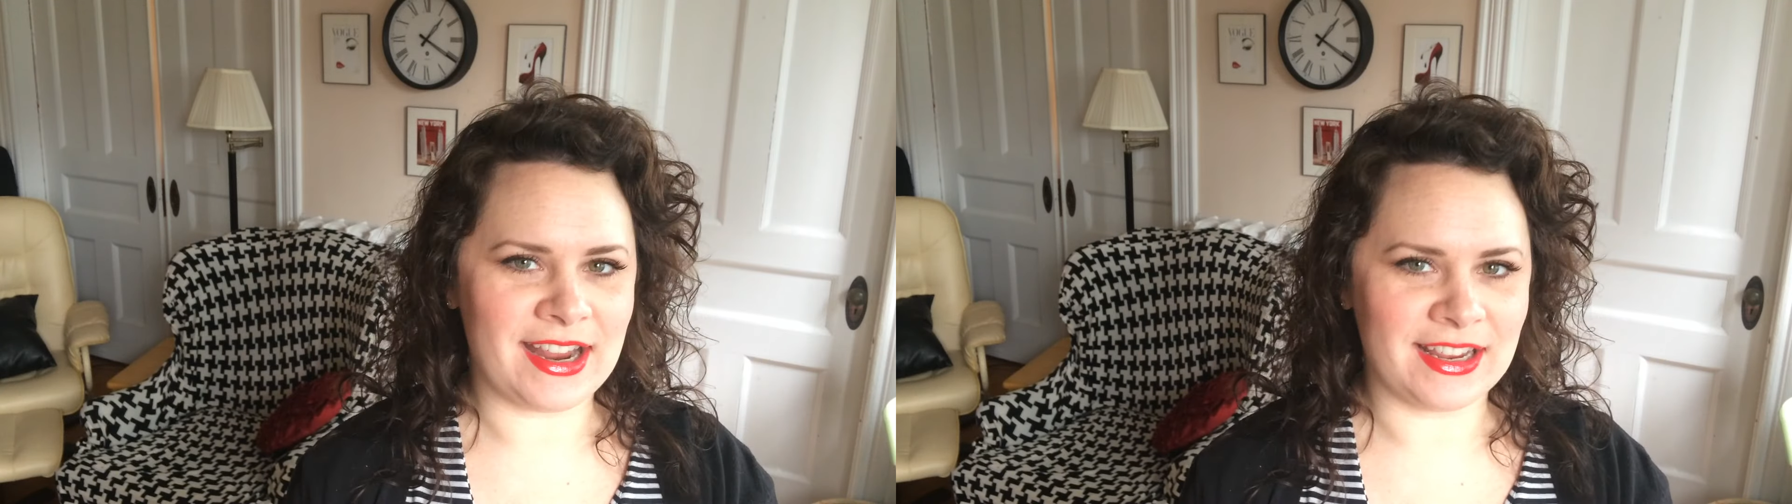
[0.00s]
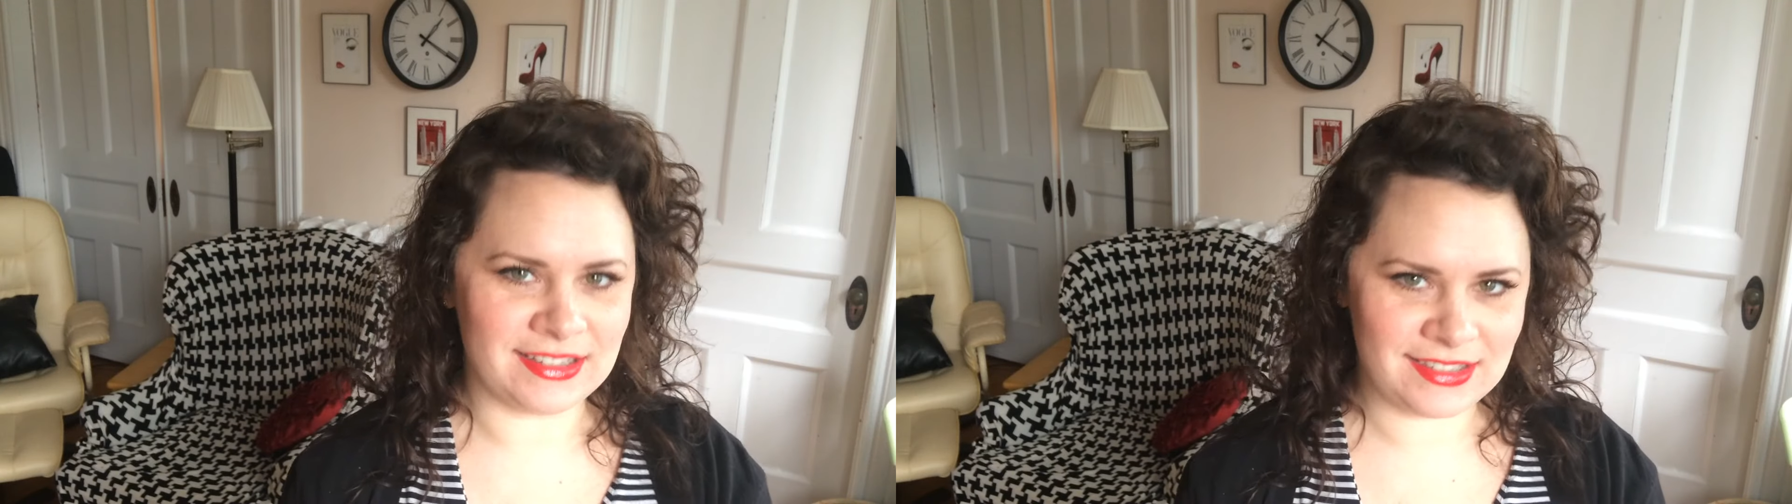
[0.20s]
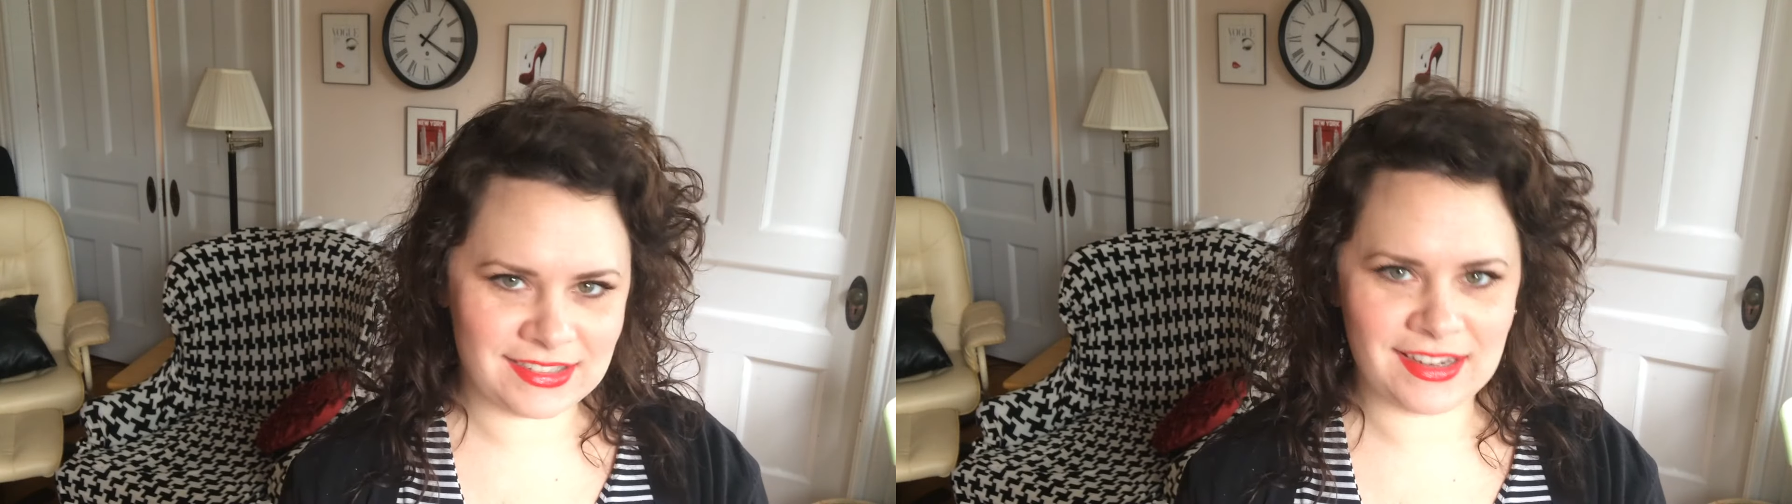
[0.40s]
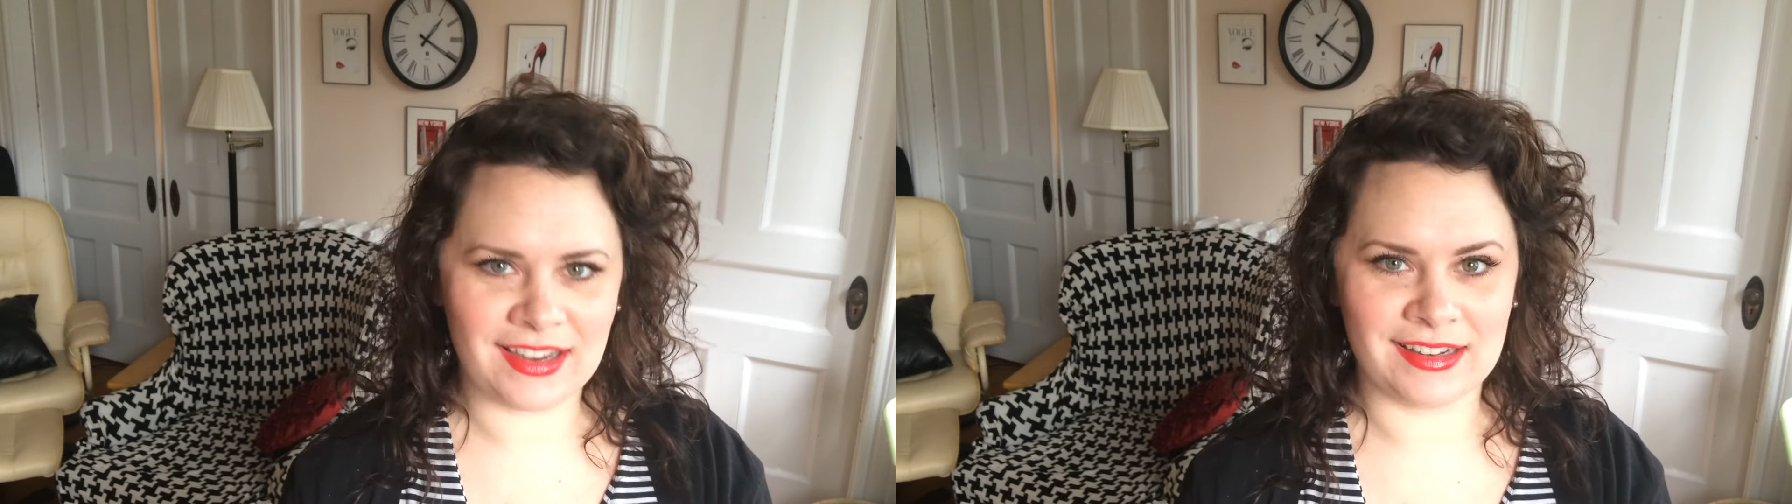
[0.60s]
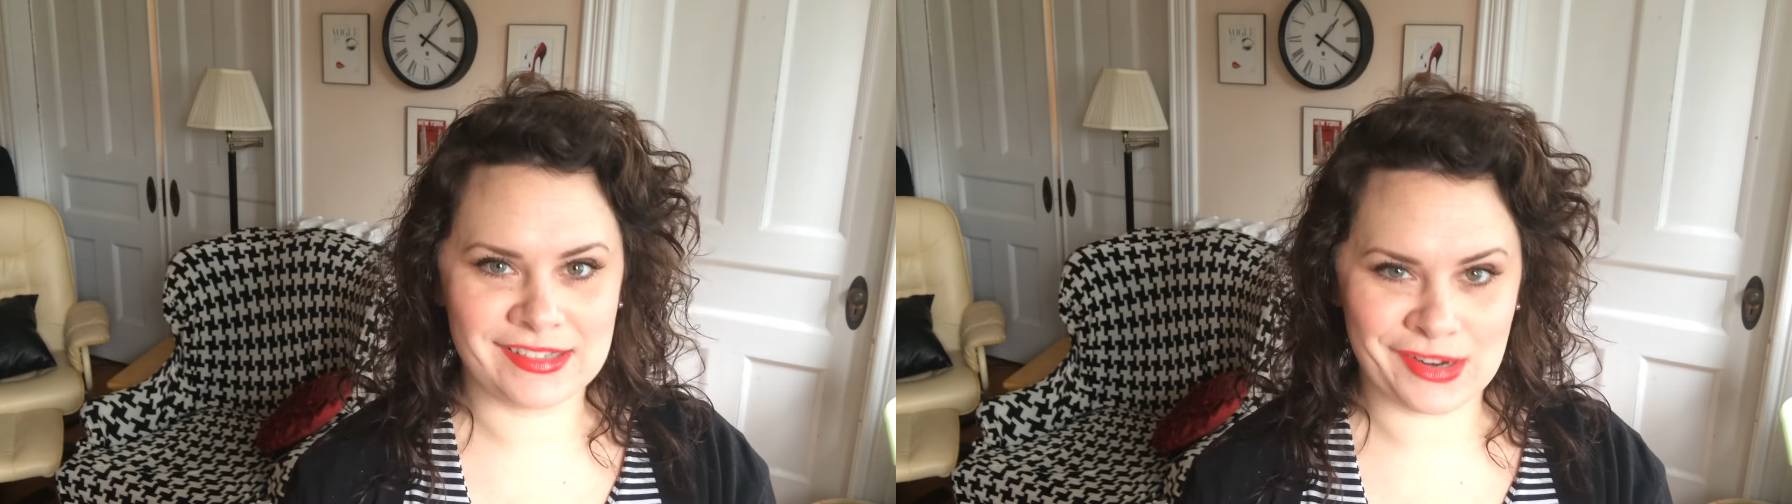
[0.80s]
is
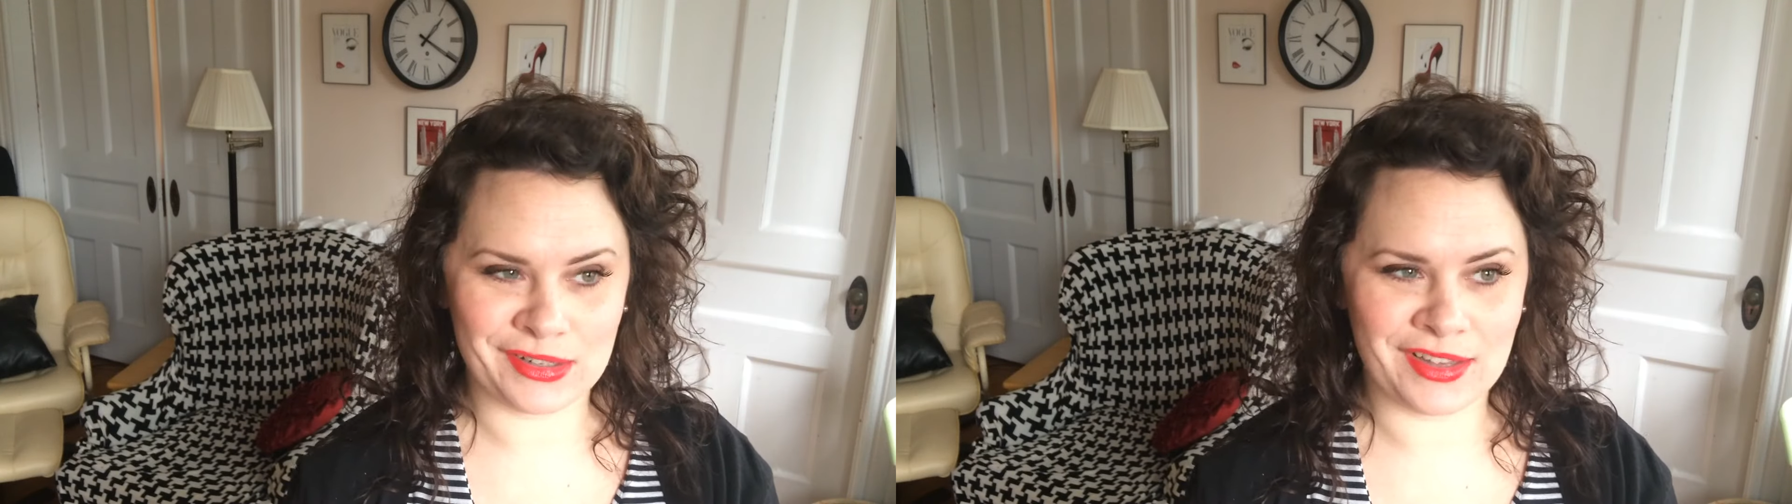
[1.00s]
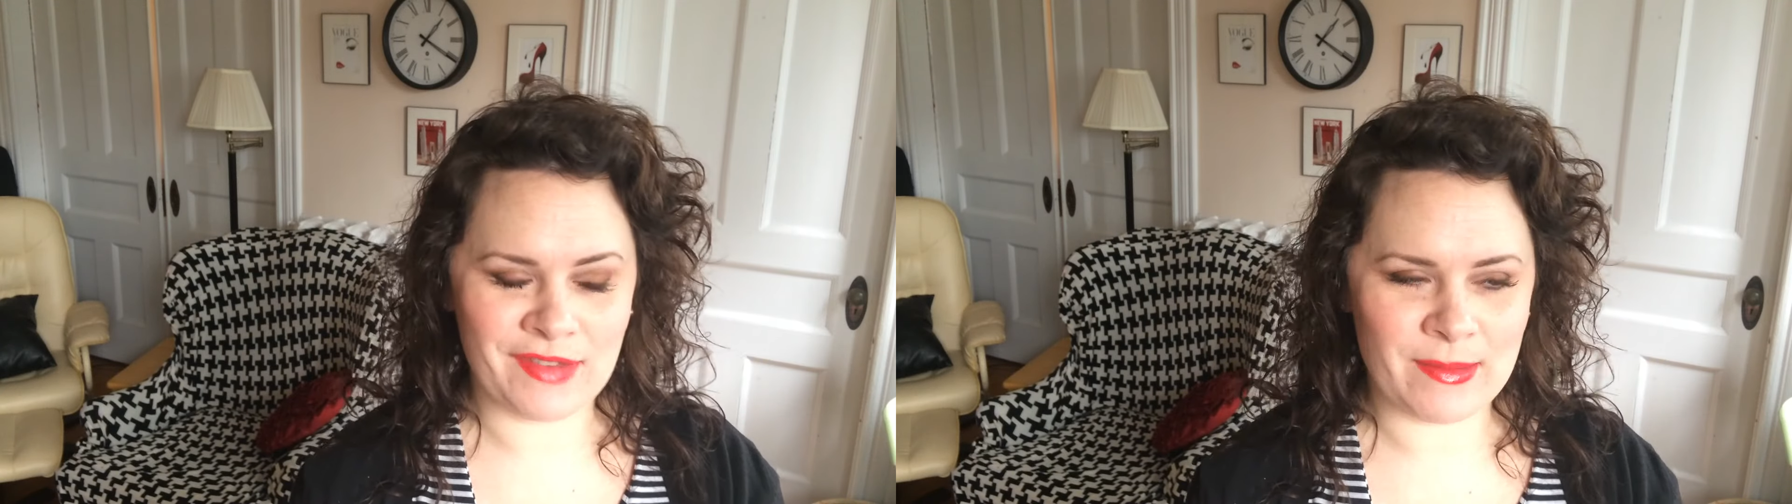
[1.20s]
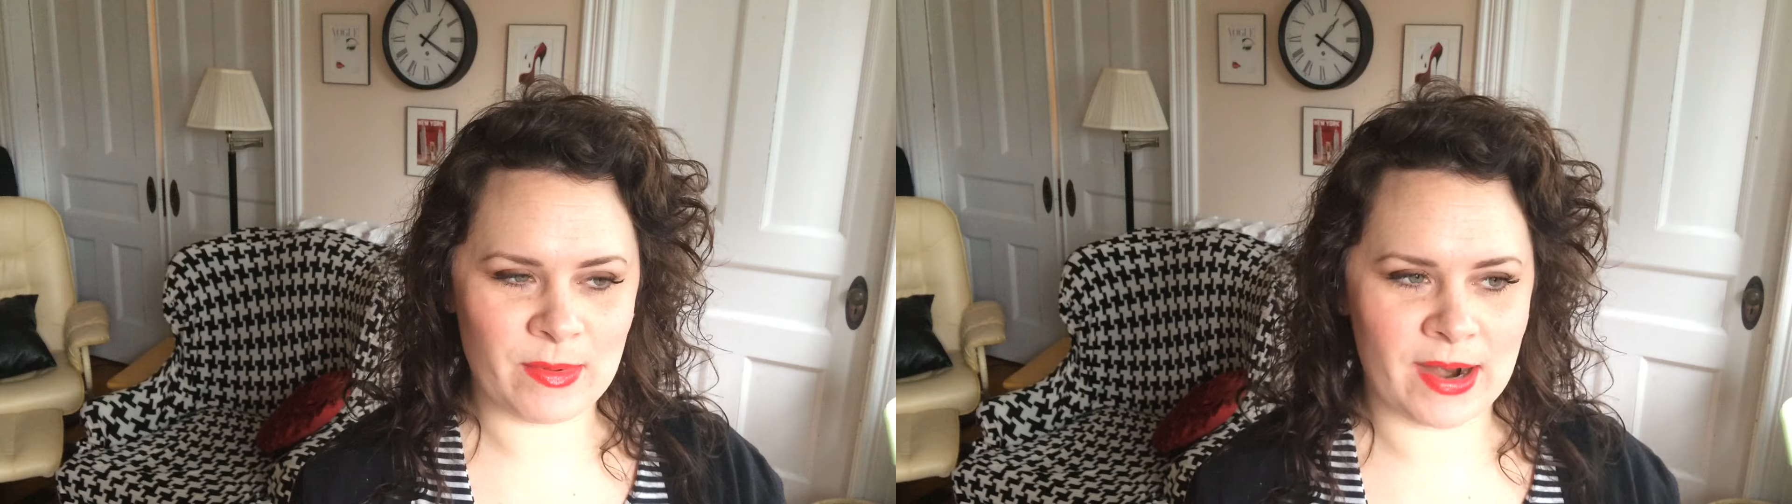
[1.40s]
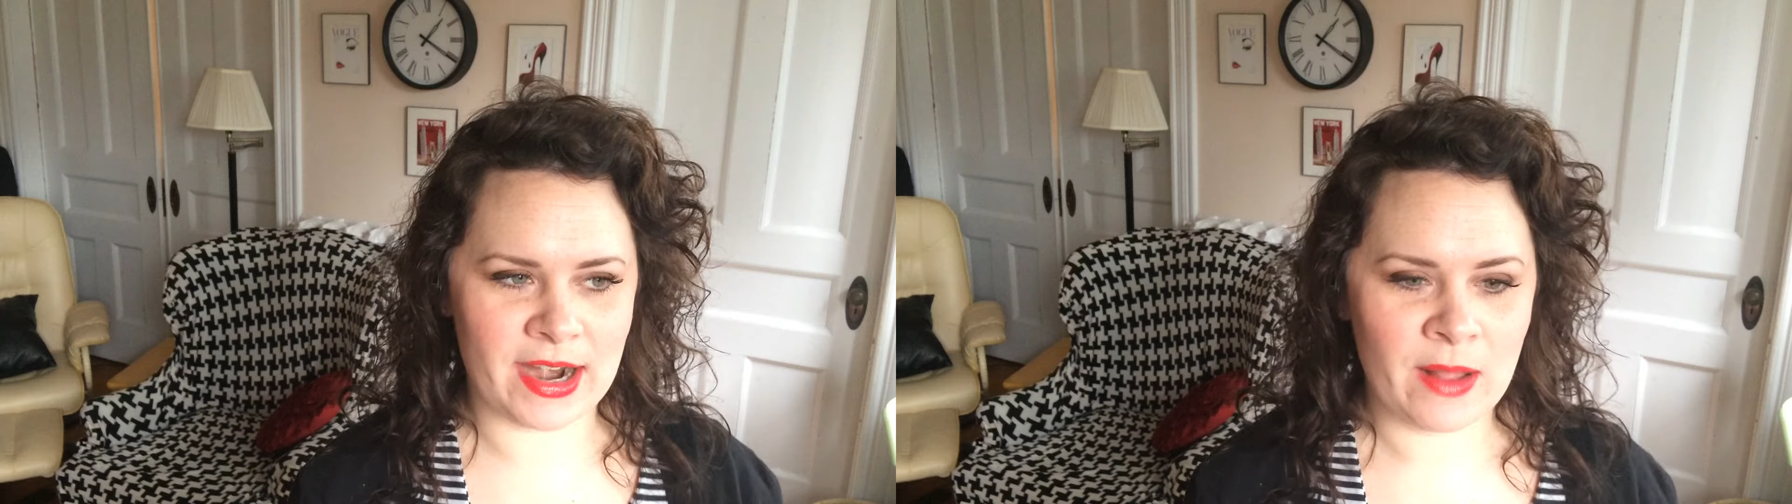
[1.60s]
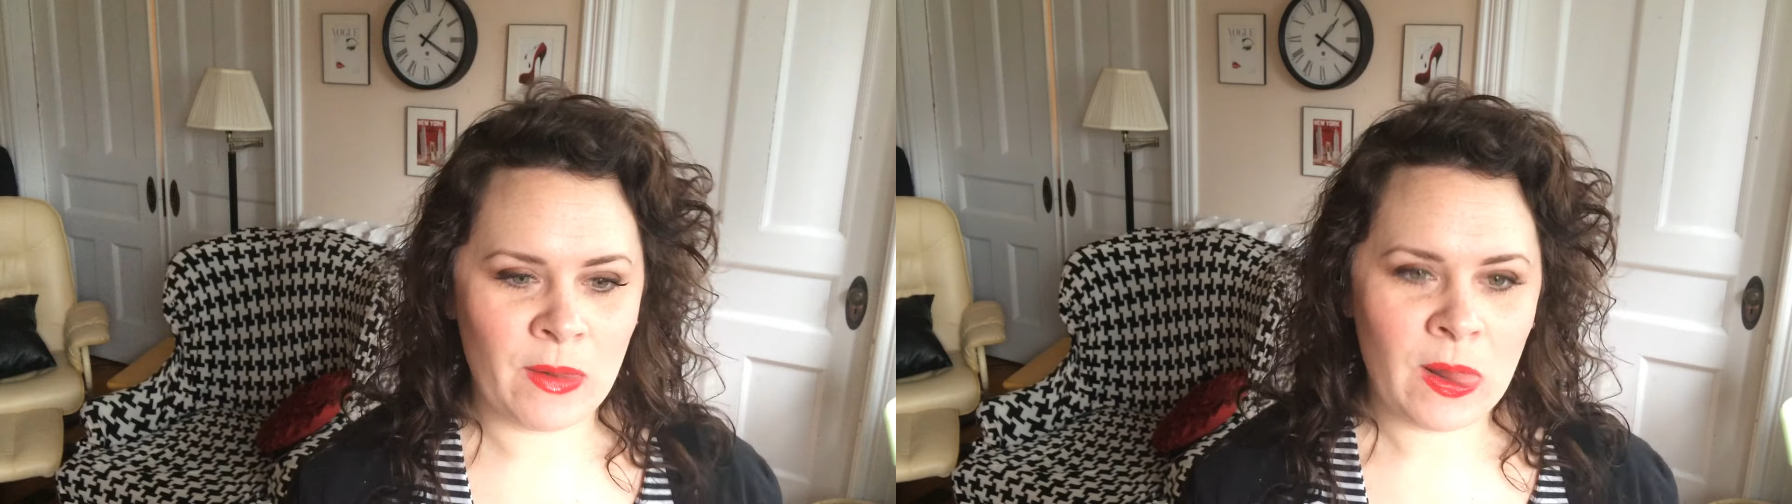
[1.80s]
currently February,